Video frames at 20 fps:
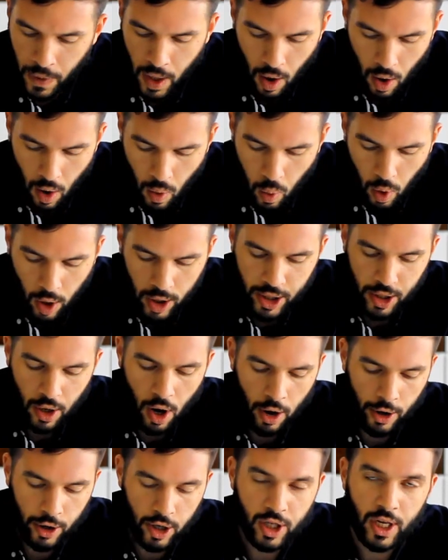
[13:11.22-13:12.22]
awards and
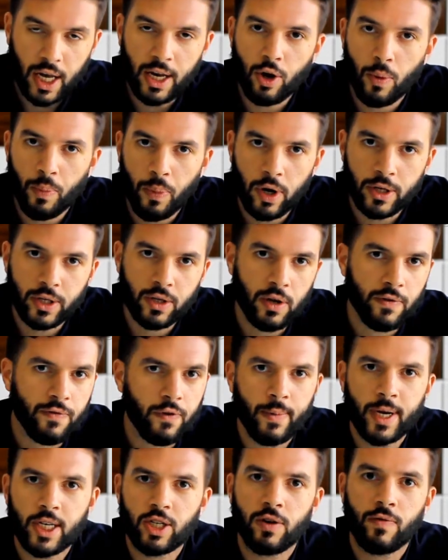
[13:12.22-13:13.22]
honors, and your personal
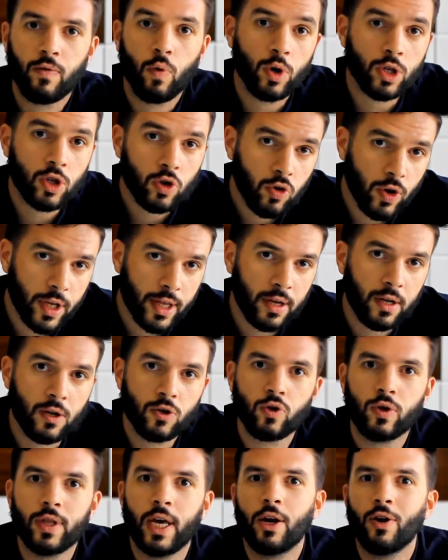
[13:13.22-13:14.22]
information, of course, critical,
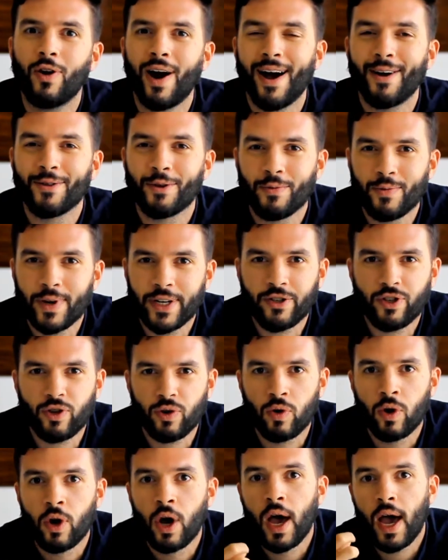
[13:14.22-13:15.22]
so they know how to reach
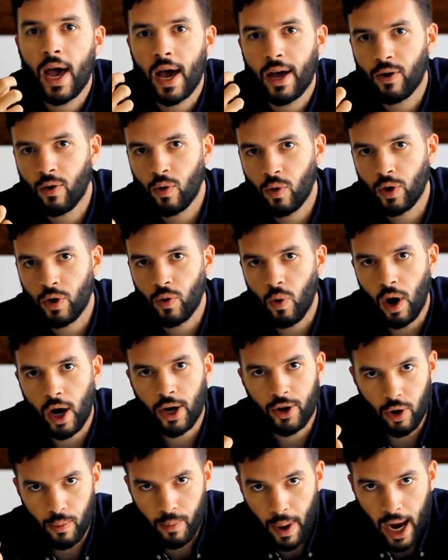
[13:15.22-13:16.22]
you and who you are,
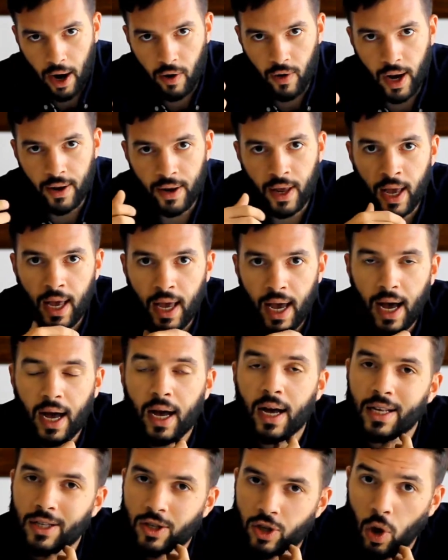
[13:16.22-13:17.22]
your background,
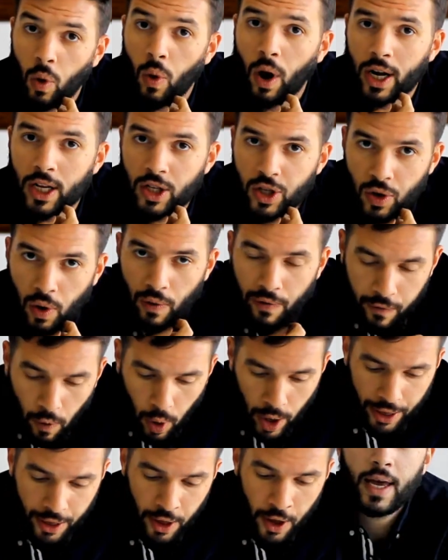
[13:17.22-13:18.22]
and so on and so
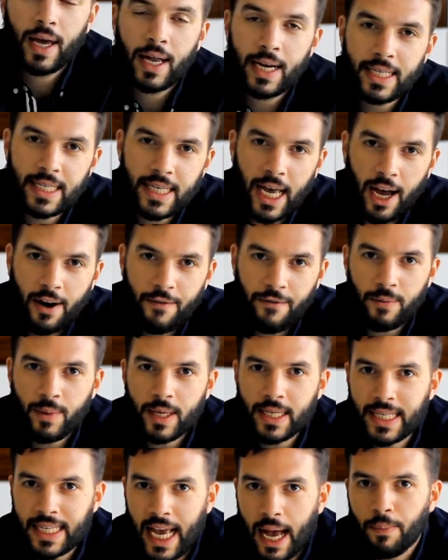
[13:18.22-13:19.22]
forth. And aside from the
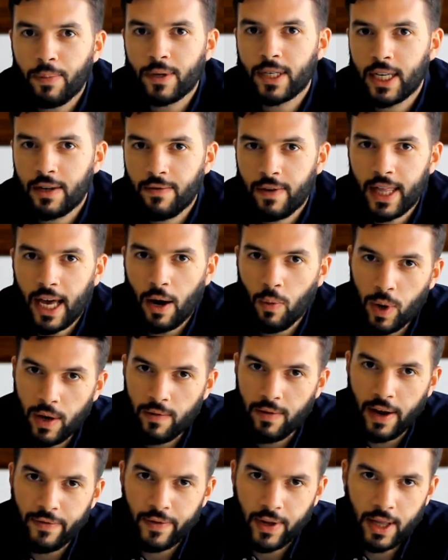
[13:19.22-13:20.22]
sample CV that we've
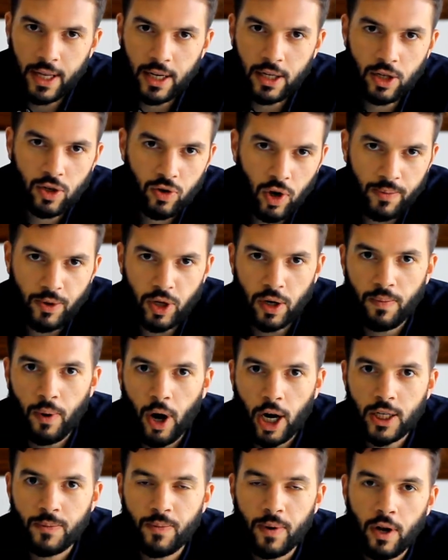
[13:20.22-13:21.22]
left in the description
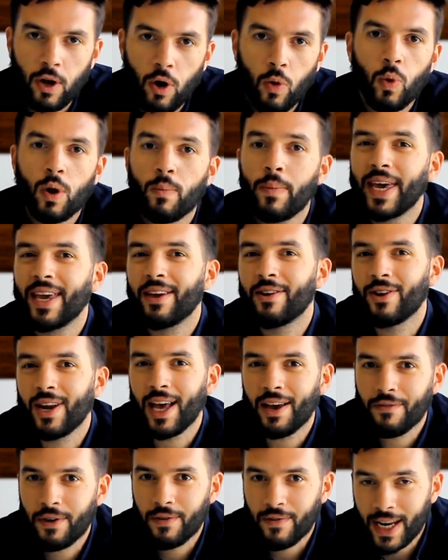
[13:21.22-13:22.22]
box below, we're making your
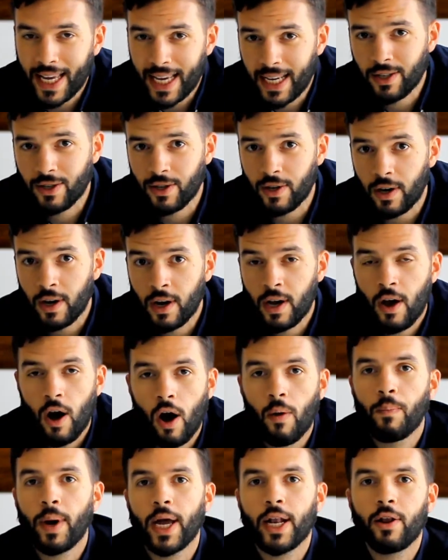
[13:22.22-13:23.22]
life even easier. On
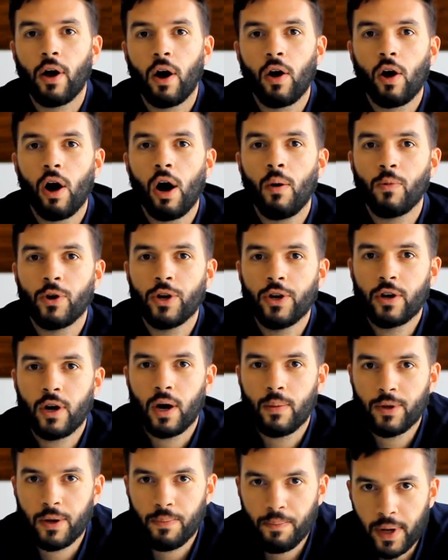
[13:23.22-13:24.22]
Bait.com, when you
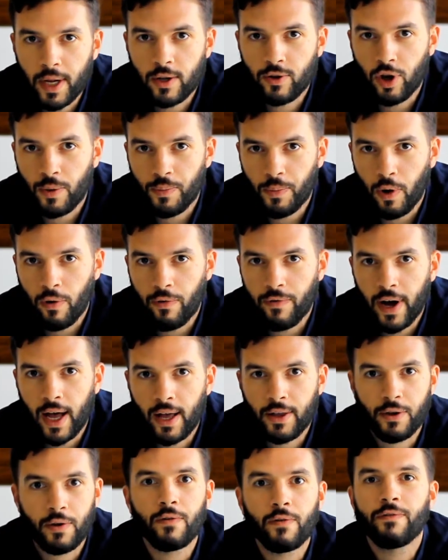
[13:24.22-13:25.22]
come to build your profile,
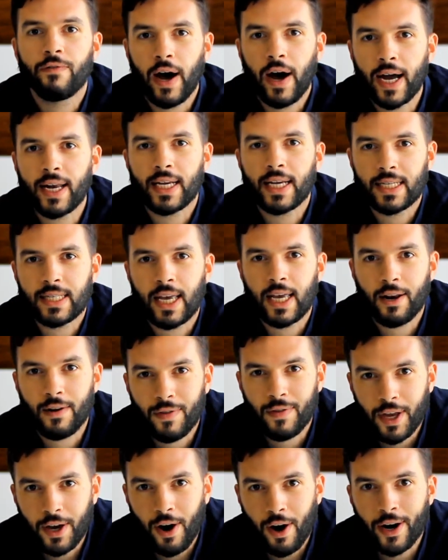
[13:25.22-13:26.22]
you'll find a
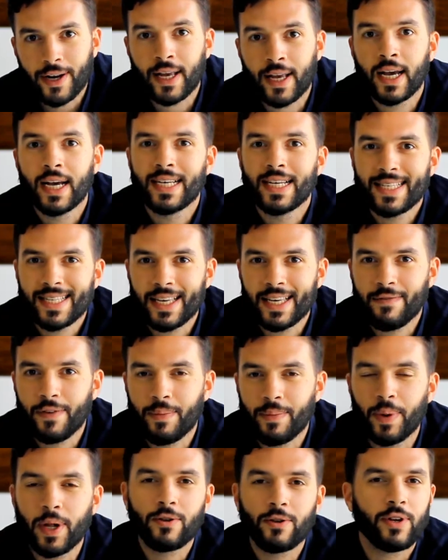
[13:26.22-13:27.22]
state-of-the-art CV
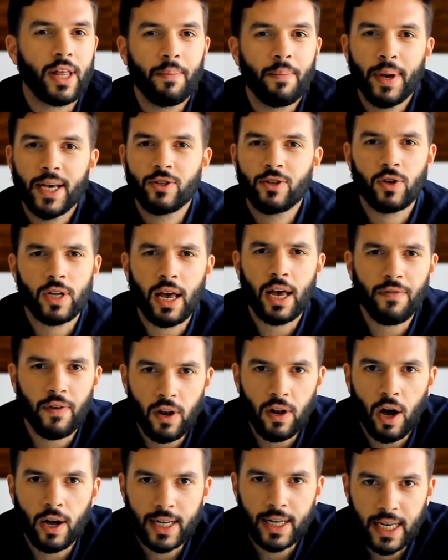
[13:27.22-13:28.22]
builder that makes your life a
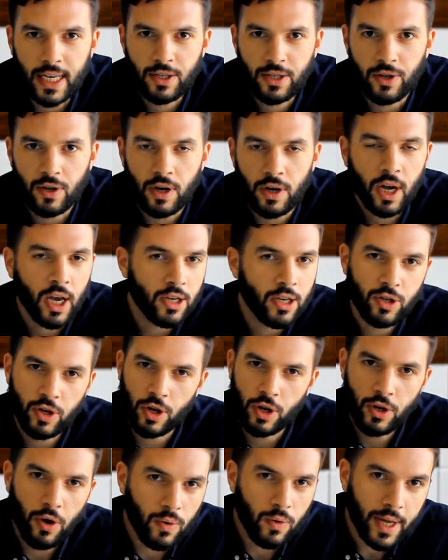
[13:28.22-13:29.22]
lot easier. So you
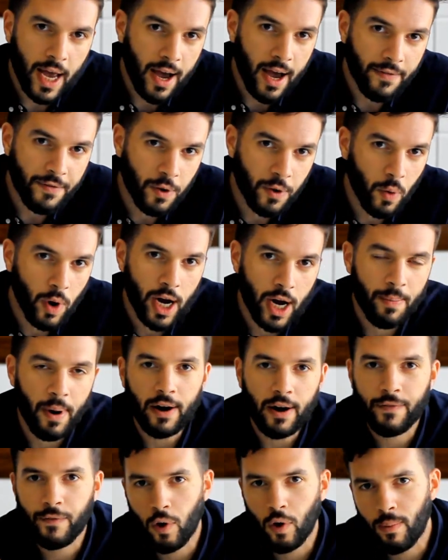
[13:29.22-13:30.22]
don't have to worry about
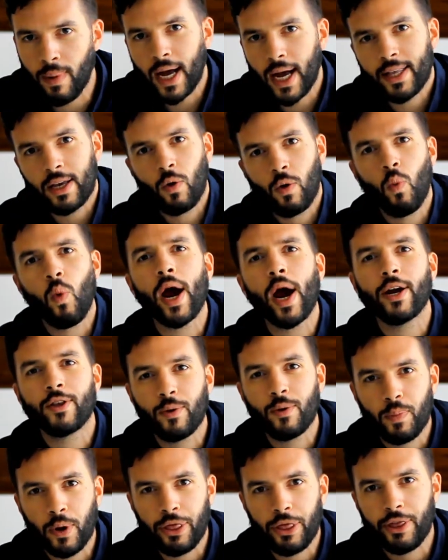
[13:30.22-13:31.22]
formatting, where to
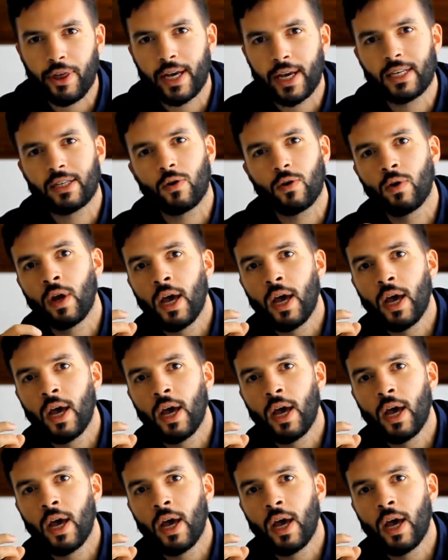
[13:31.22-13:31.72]
put things, and